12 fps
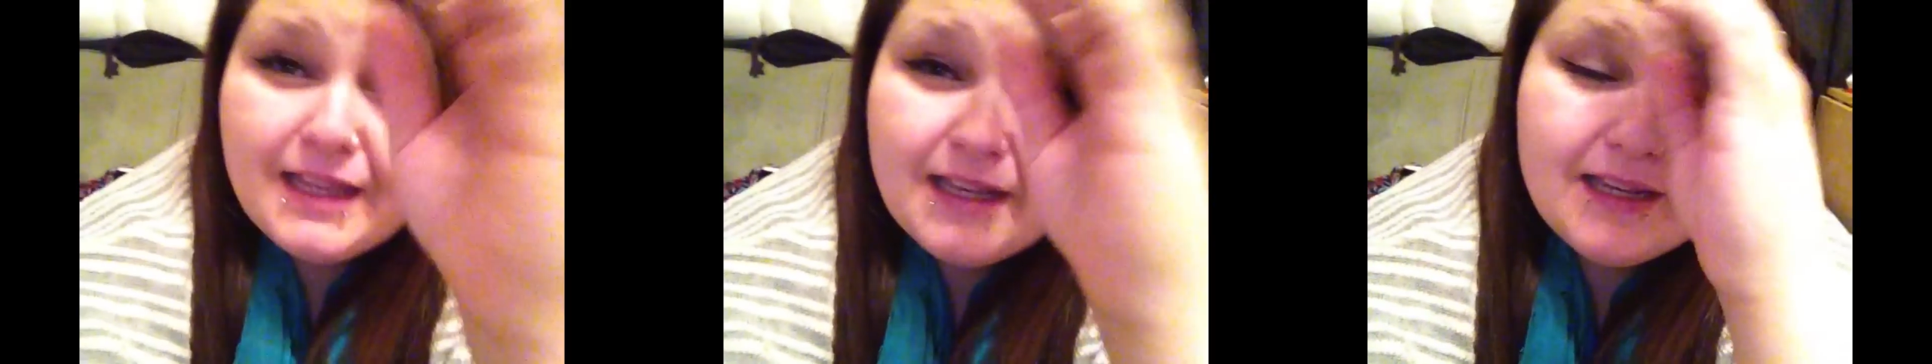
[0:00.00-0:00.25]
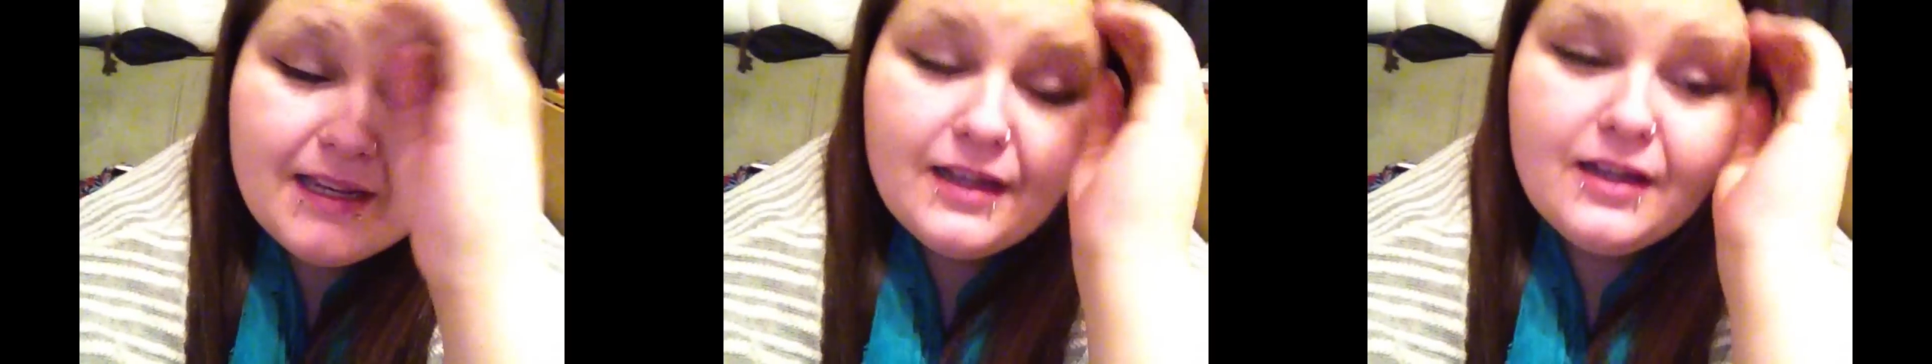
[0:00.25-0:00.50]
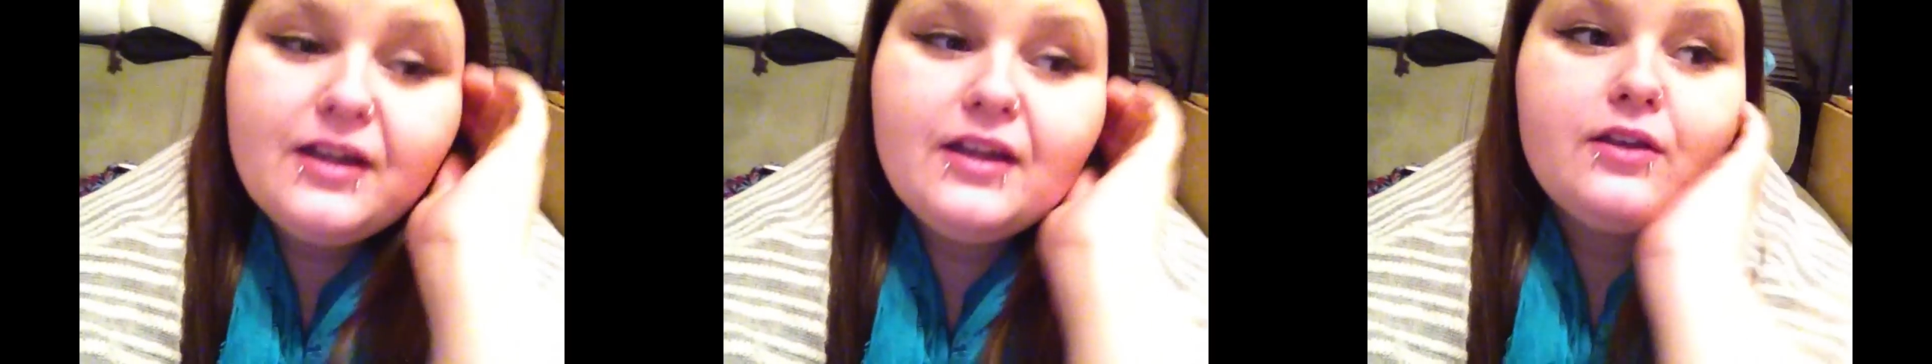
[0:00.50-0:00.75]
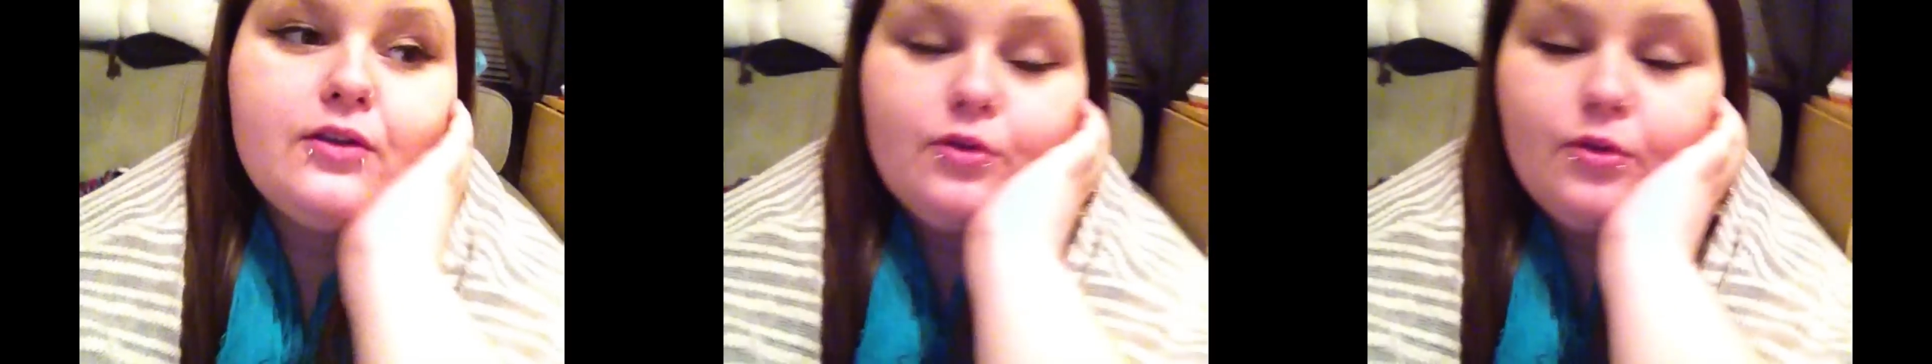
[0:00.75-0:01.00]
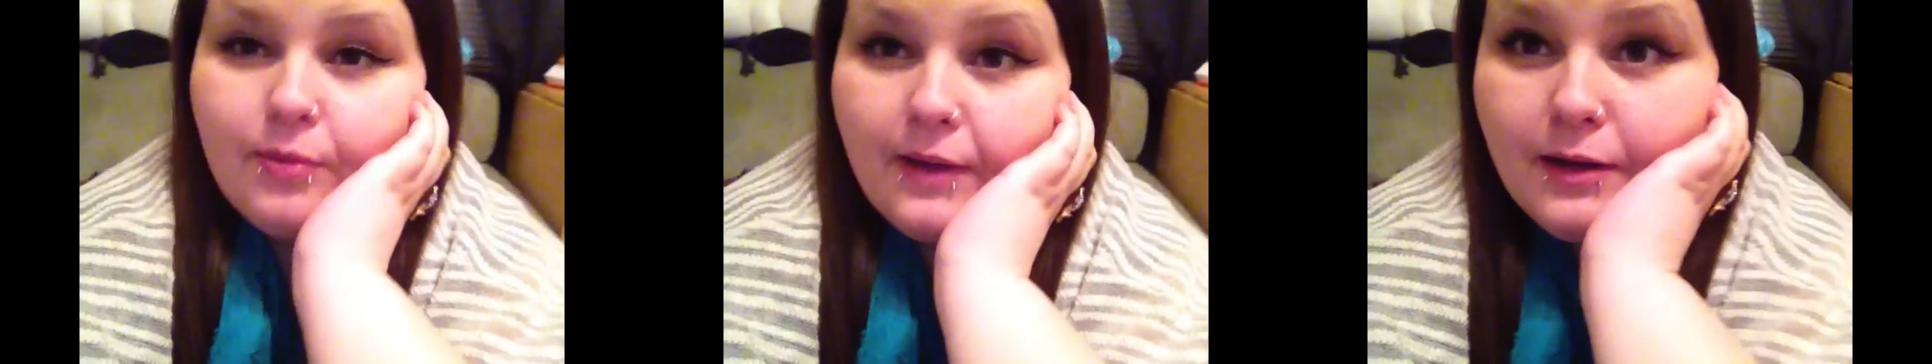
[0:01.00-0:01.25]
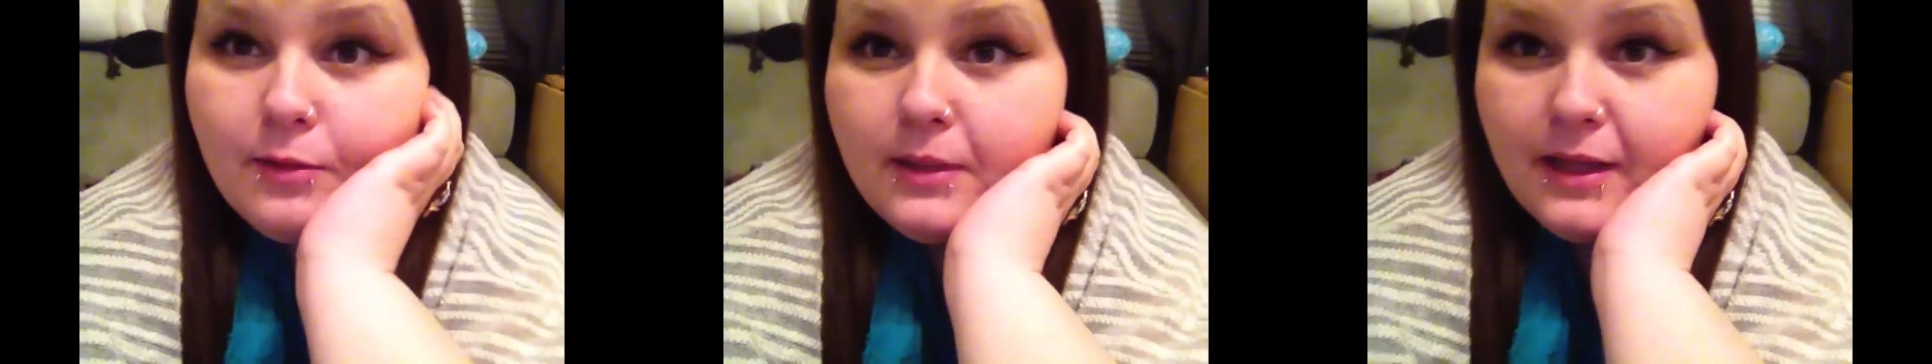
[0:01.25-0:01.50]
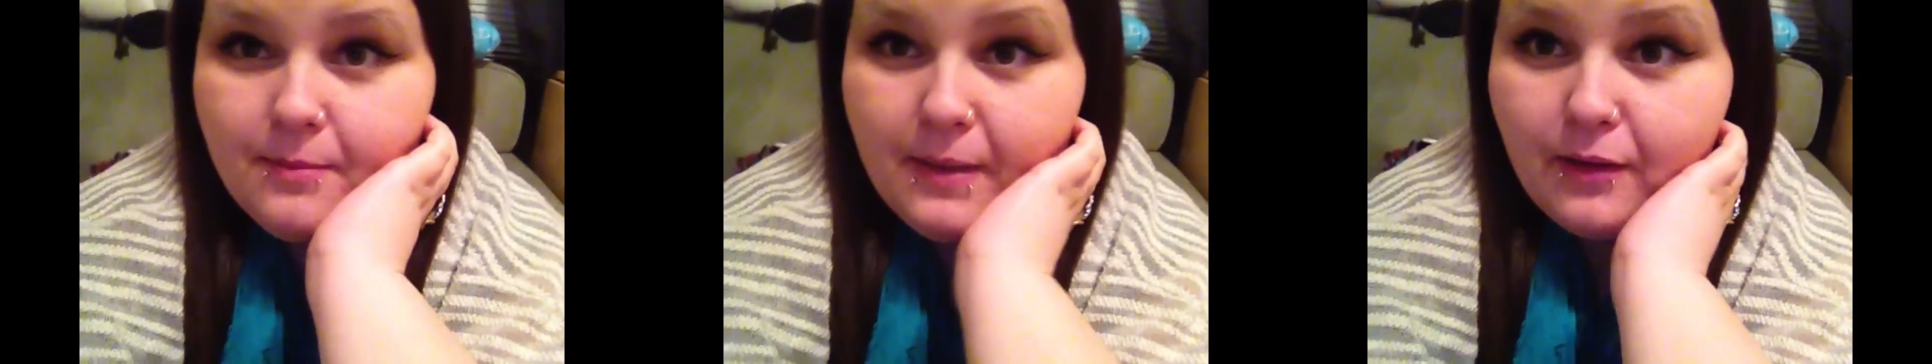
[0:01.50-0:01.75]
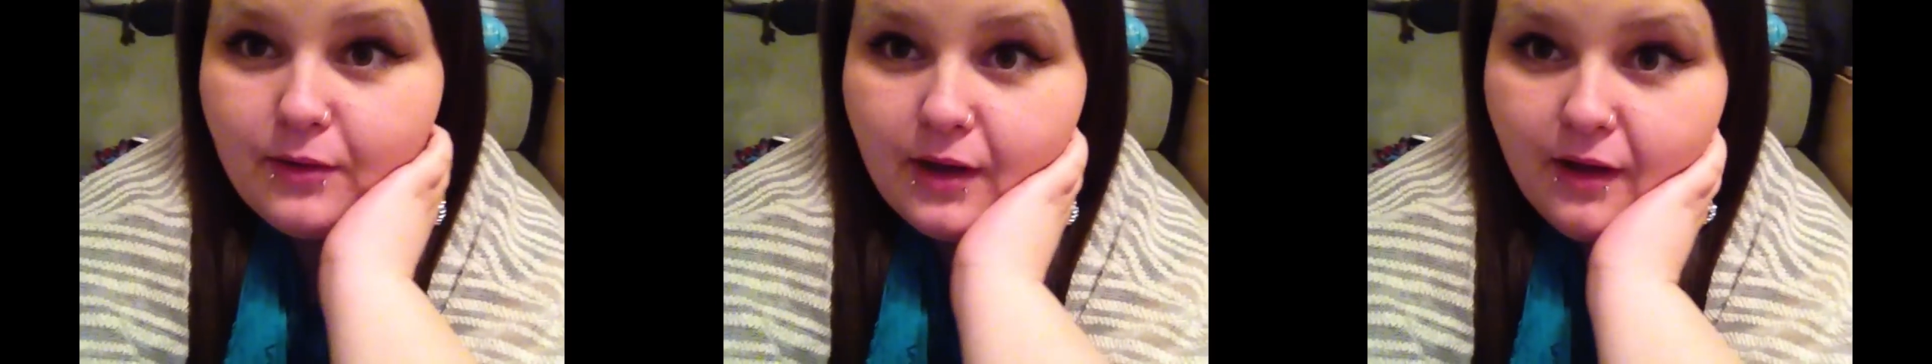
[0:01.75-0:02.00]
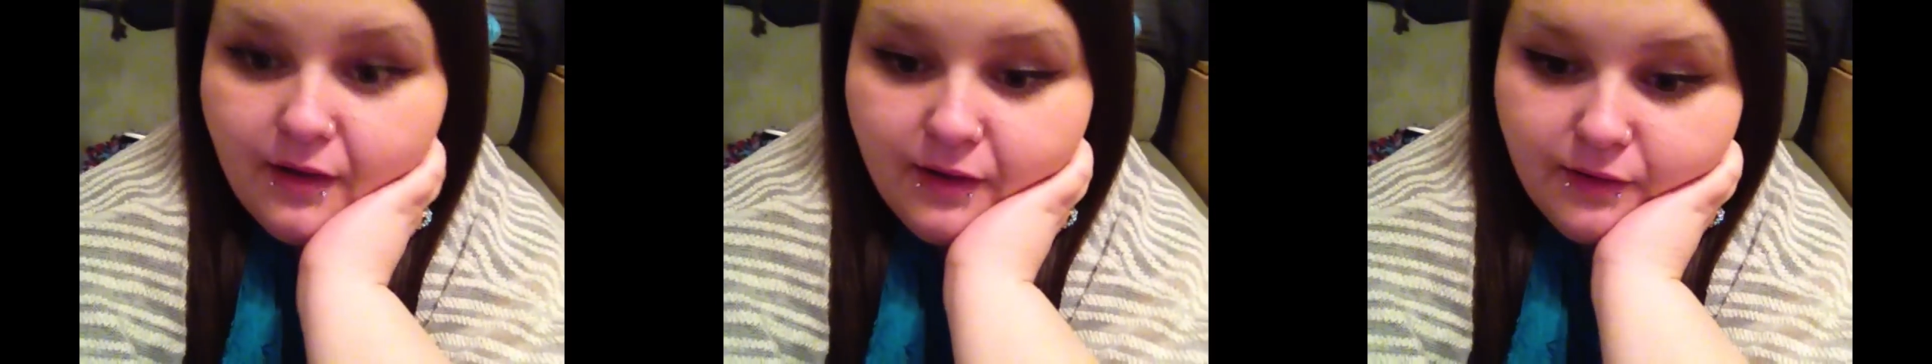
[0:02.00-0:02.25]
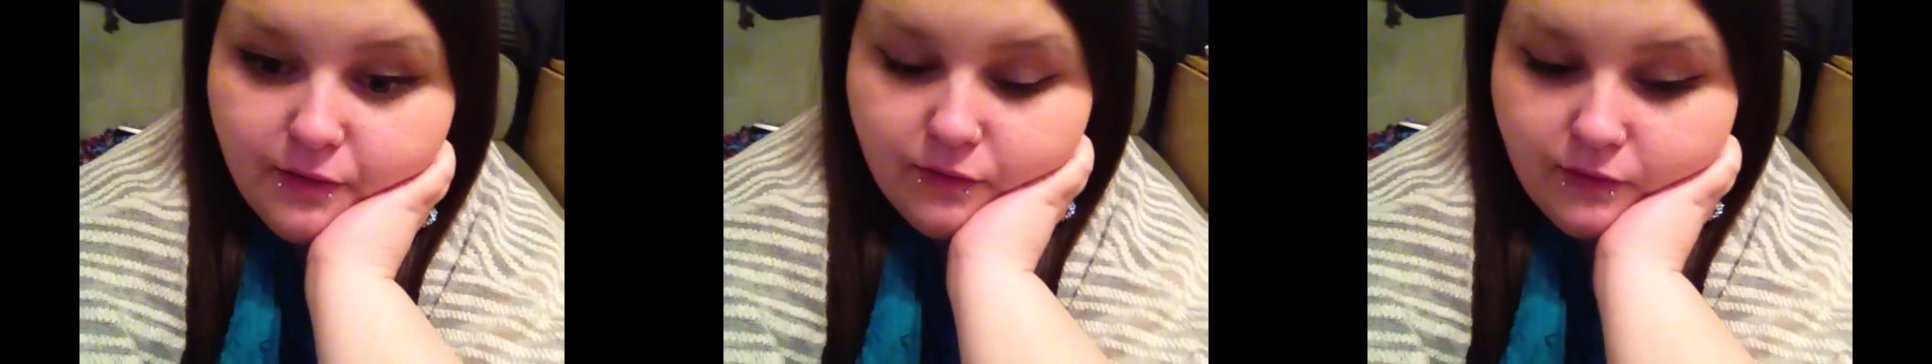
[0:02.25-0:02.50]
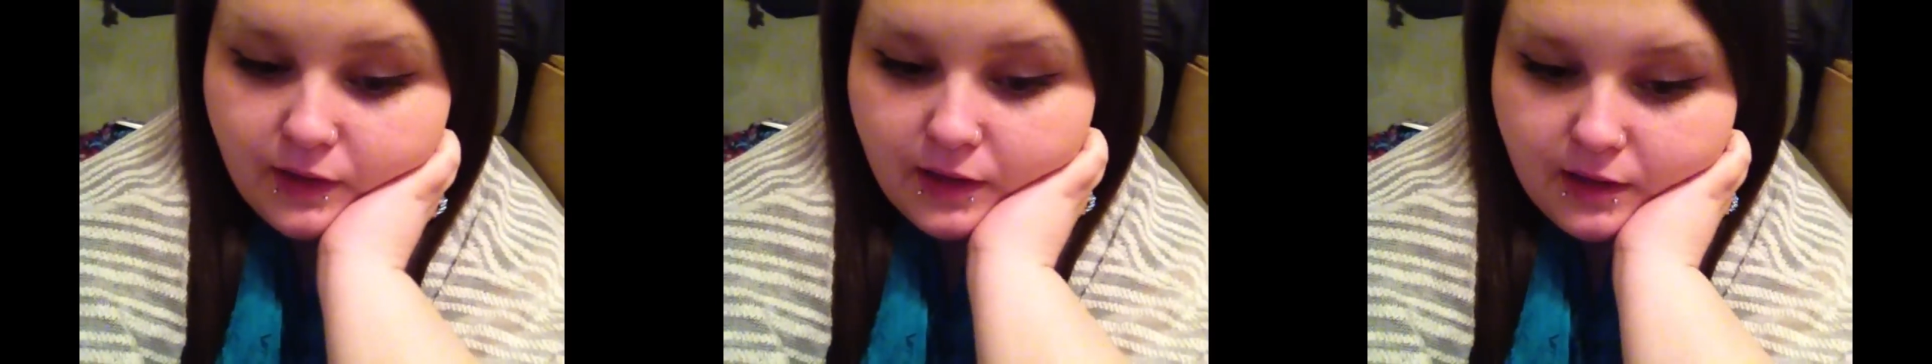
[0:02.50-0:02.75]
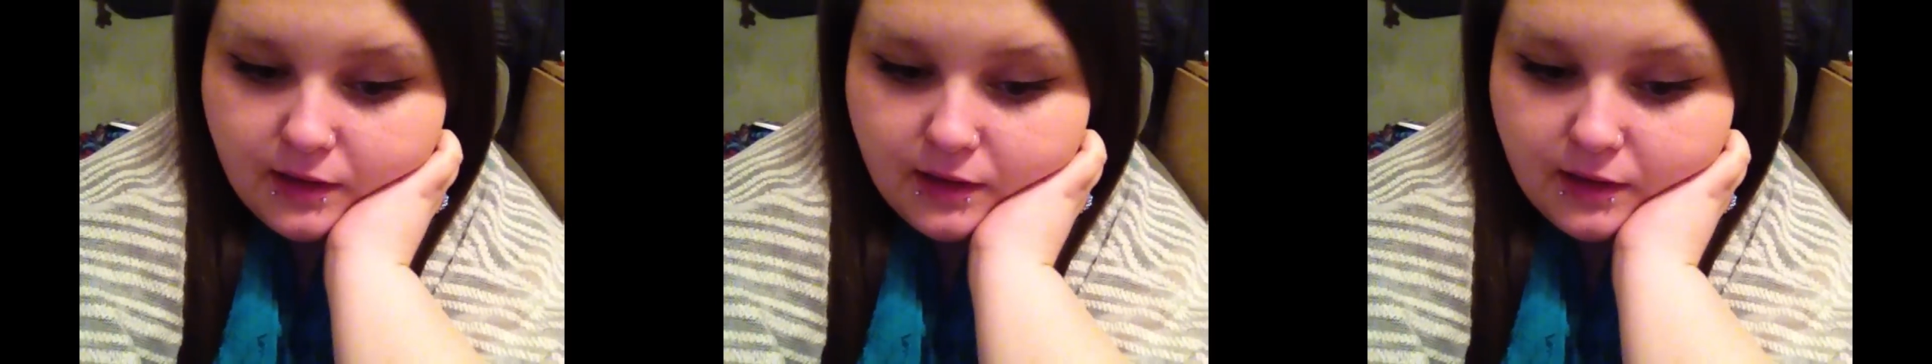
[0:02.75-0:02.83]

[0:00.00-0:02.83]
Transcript: an incredibly amount of